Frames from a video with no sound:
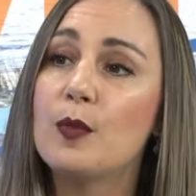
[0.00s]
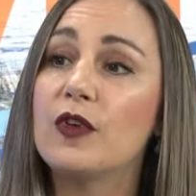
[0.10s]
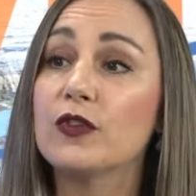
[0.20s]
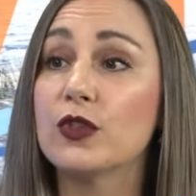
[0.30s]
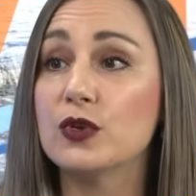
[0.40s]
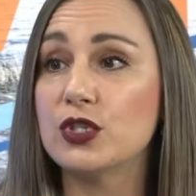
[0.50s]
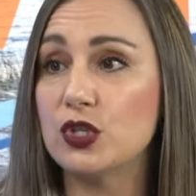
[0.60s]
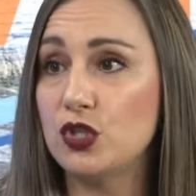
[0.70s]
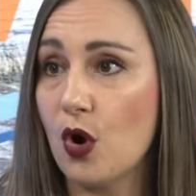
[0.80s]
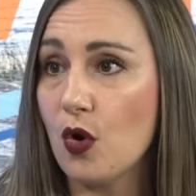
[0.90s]
Okay. But for those
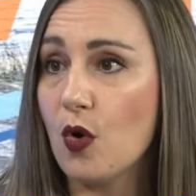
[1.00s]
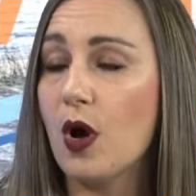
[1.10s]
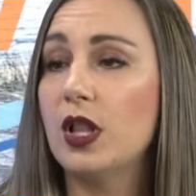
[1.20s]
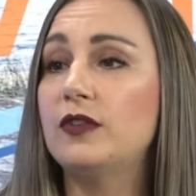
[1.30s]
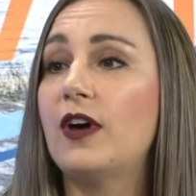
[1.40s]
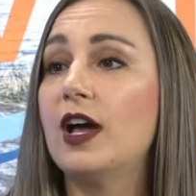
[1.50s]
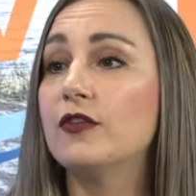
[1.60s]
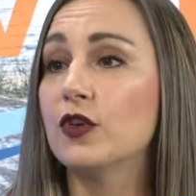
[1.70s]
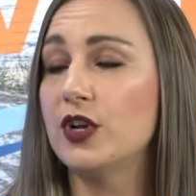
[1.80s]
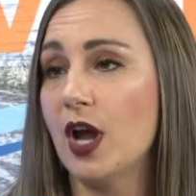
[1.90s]
that don't
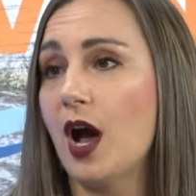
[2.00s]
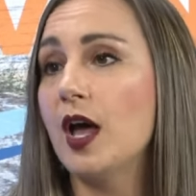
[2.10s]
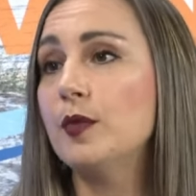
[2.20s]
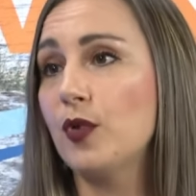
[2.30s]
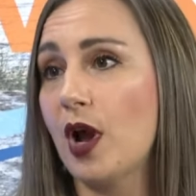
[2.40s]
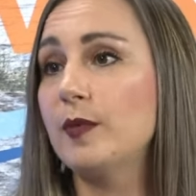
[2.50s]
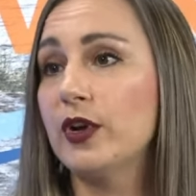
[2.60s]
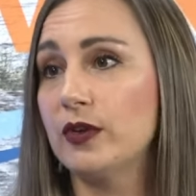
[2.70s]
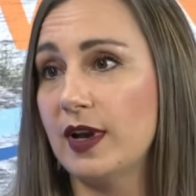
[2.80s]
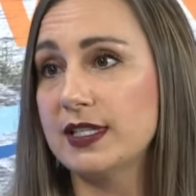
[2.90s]
qualify for
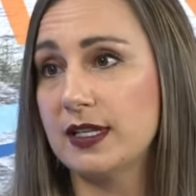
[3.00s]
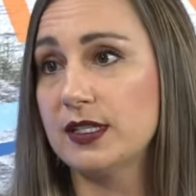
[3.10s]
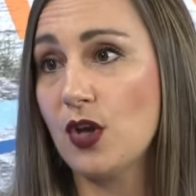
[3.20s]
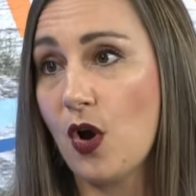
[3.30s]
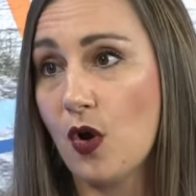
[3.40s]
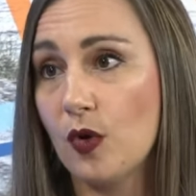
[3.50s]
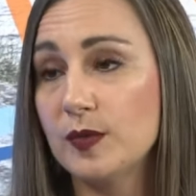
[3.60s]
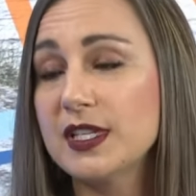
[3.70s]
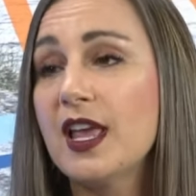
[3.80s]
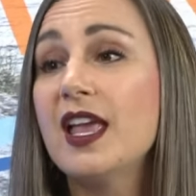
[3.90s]
non-primary residence
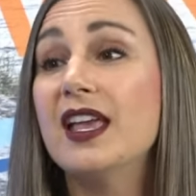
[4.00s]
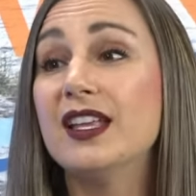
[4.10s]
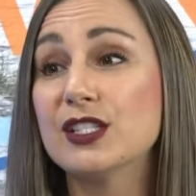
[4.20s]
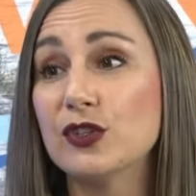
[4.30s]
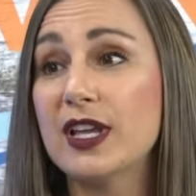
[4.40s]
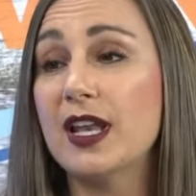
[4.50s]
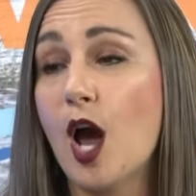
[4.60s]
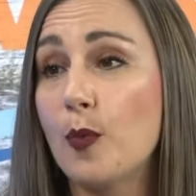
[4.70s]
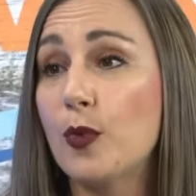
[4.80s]
homes, it's looking